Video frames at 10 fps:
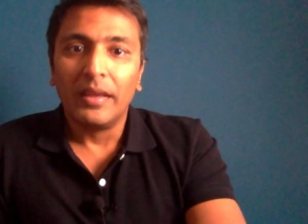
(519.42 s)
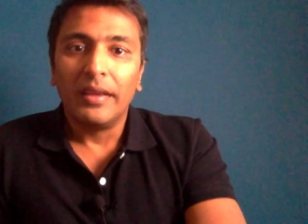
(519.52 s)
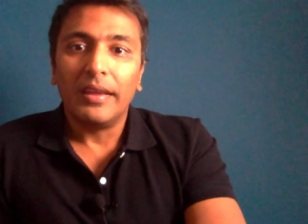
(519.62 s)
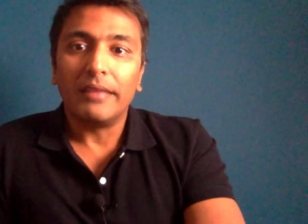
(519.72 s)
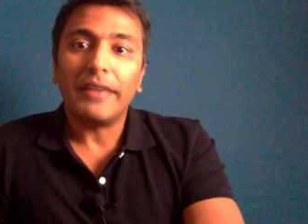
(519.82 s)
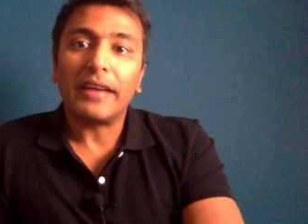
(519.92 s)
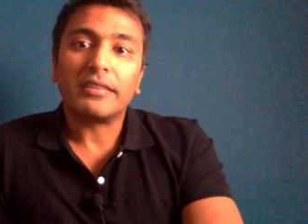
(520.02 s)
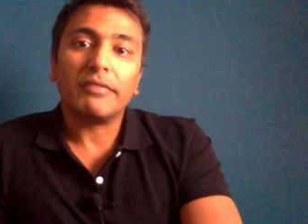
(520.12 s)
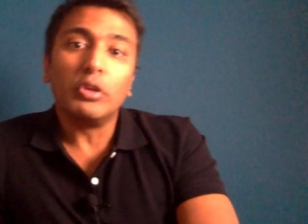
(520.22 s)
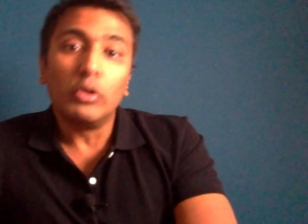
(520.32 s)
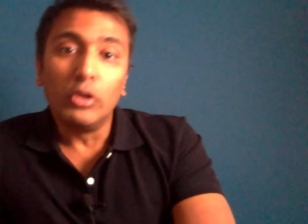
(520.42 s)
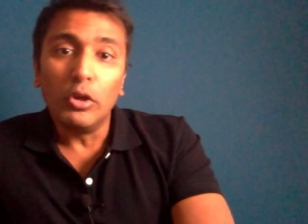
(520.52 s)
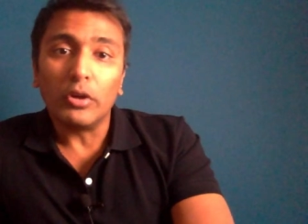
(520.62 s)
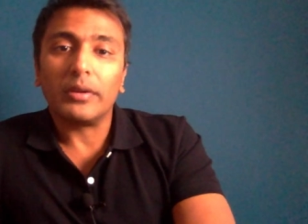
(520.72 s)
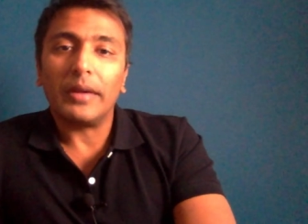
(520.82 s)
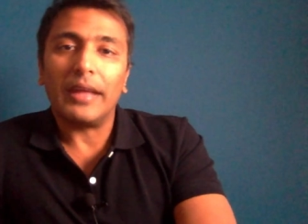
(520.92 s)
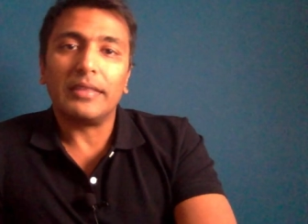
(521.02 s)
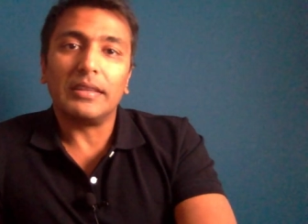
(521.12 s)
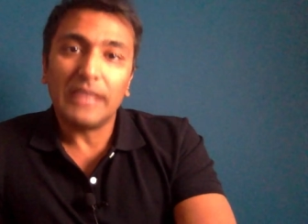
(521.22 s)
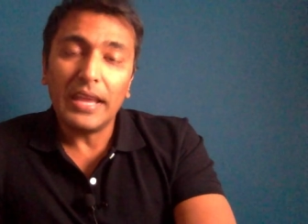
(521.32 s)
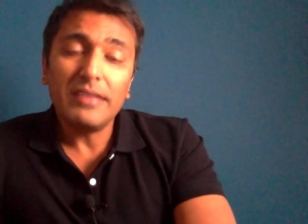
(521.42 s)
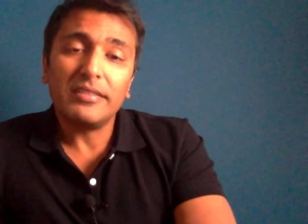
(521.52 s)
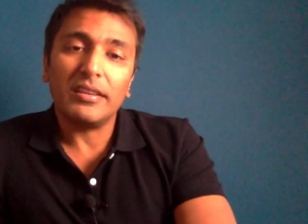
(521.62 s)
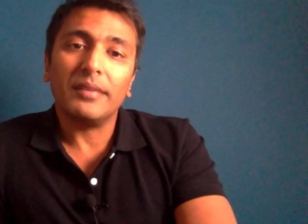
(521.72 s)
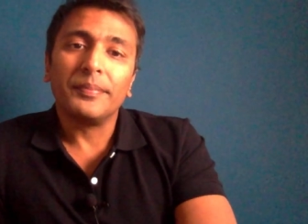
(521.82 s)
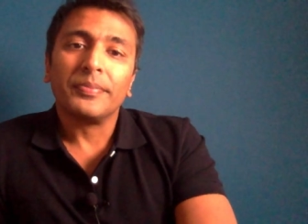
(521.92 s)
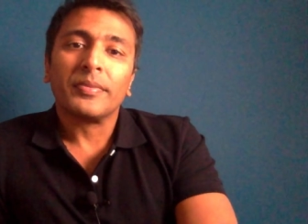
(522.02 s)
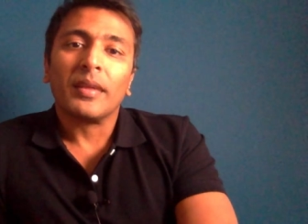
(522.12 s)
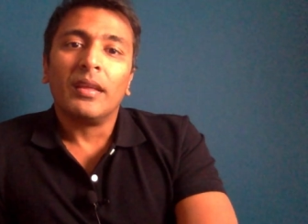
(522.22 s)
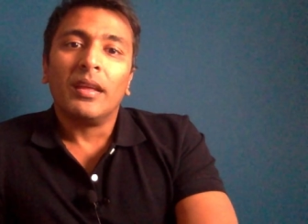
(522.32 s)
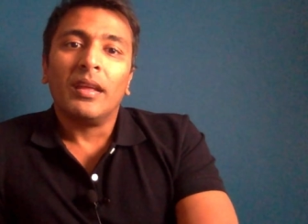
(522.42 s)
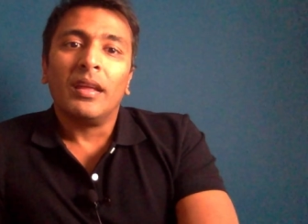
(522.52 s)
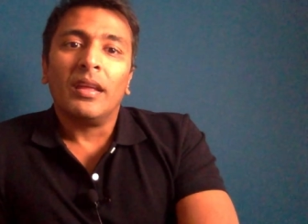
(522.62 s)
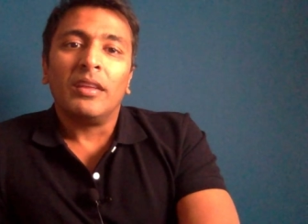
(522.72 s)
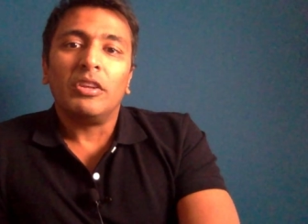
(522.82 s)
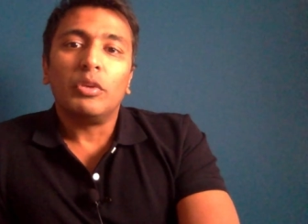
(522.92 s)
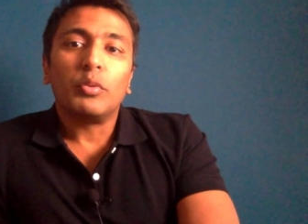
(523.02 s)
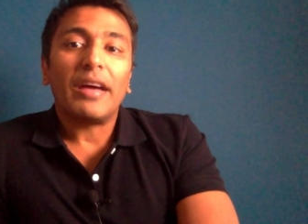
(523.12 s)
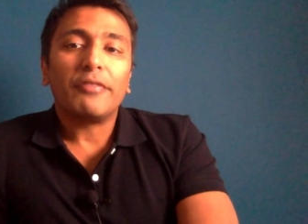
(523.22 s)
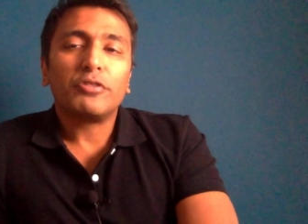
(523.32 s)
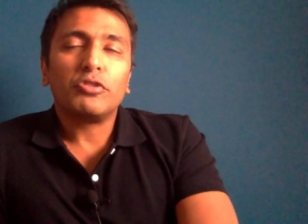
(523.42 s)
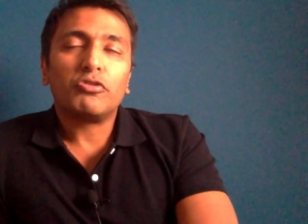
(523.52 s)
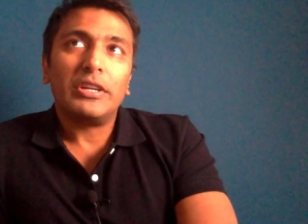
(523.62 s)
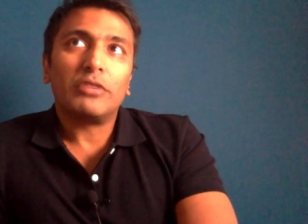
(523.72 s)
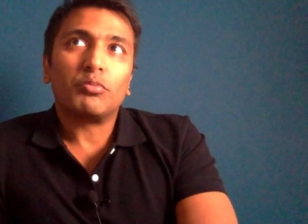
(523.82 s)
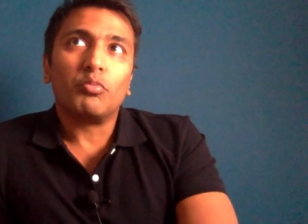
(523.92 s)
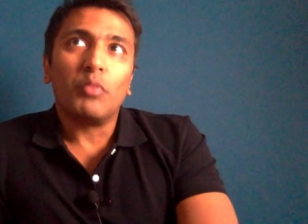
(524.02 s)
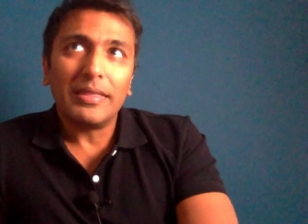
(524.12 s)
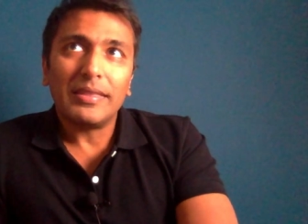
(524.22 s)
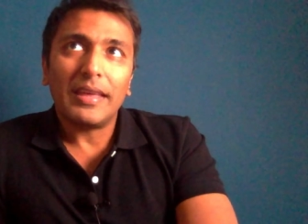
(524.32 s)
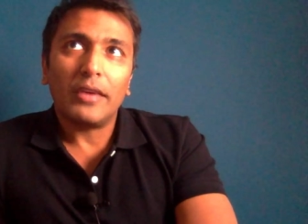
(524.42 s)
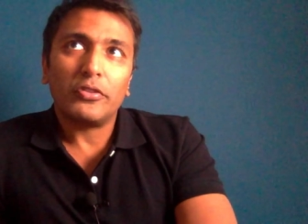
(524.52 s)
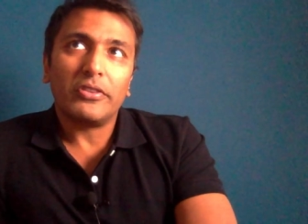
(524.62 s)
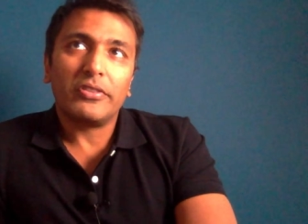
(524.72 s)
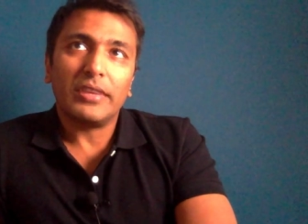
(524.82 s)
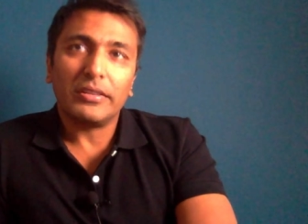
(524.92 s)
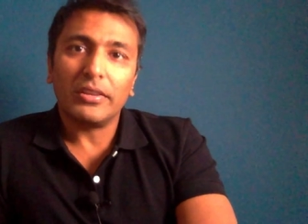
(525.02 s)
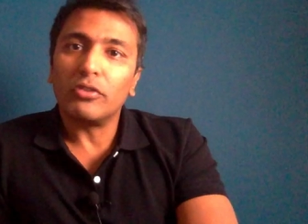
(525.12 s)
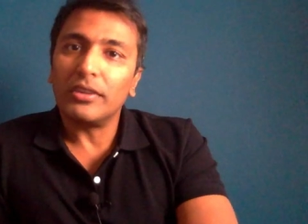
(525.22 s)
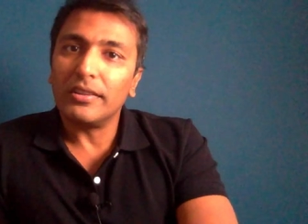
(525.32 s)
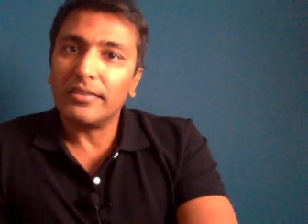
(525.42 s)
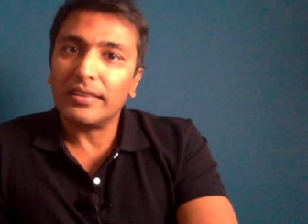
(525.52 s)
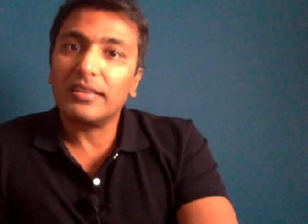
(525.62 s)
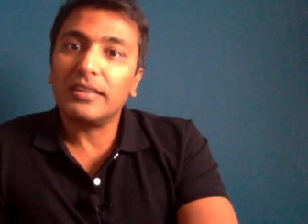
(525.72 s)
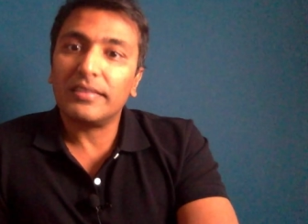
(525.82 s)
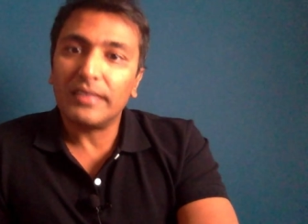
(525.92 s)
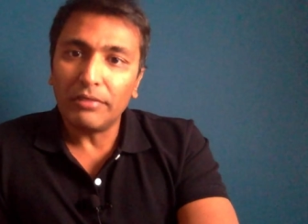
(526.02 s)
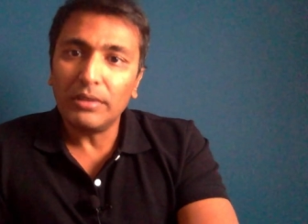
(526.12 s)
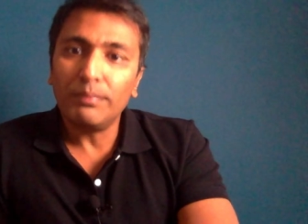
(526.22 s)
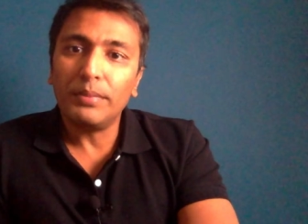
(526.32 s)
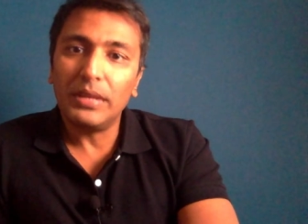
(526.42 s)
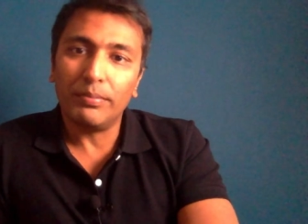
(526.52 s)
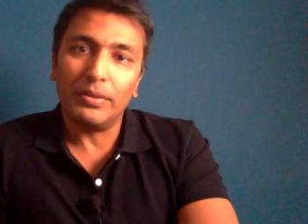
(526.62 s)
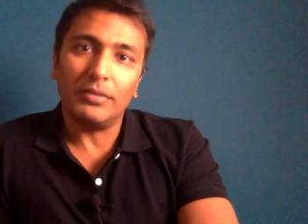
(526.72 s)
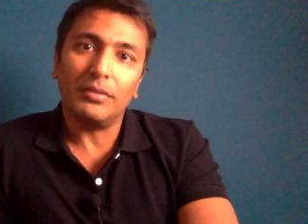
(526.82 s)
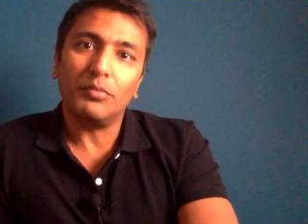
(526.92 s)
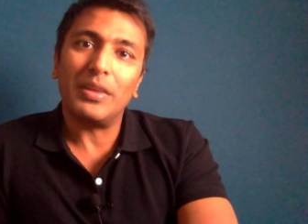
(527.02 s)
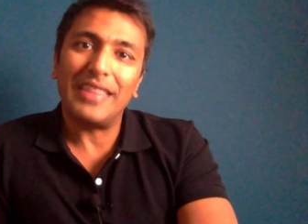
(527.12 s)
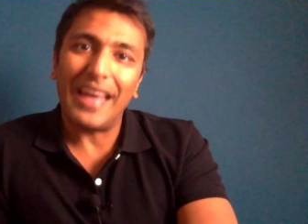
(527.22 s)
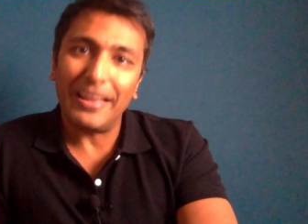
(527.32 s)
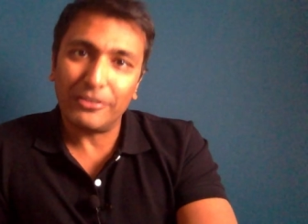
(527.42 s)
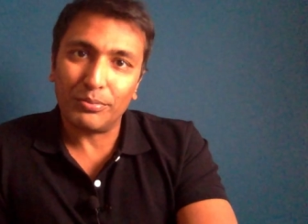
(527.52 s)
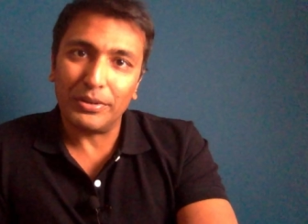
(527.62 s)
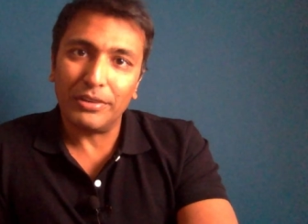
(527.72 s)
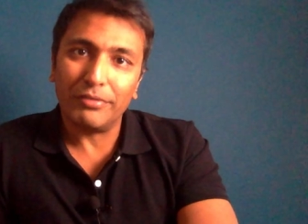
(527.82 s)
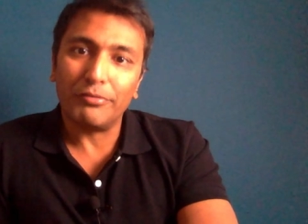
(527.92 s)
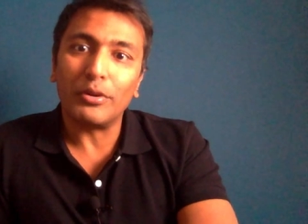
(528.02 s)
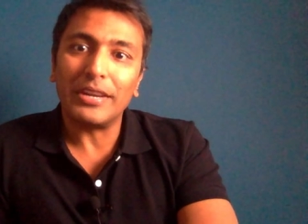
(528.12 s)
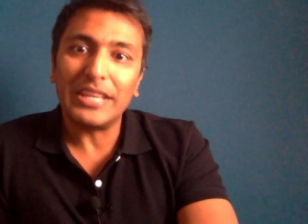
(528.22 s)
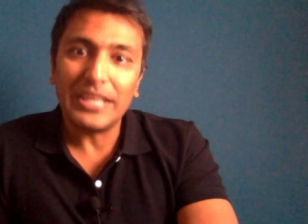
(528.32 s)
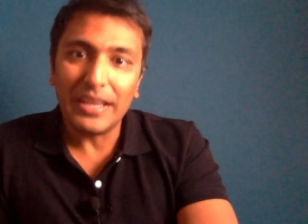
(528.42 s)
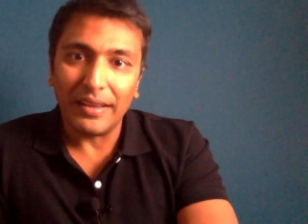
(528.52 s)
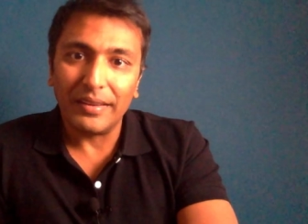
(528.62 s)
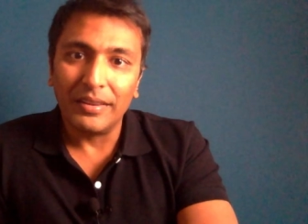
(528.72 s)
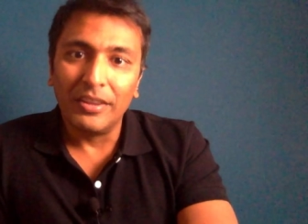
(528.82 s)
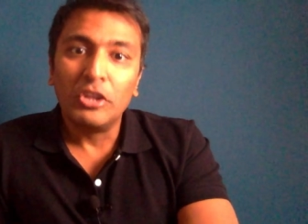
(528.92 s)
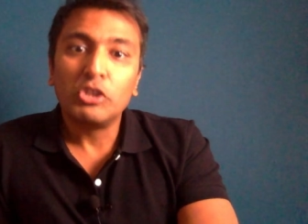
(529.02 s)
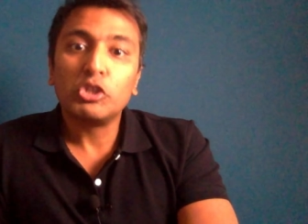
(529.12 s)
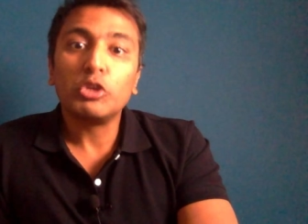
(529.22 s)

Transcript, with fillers: In fact, if you look at the data, you would have to treat 1,667 people with aspirin for a year to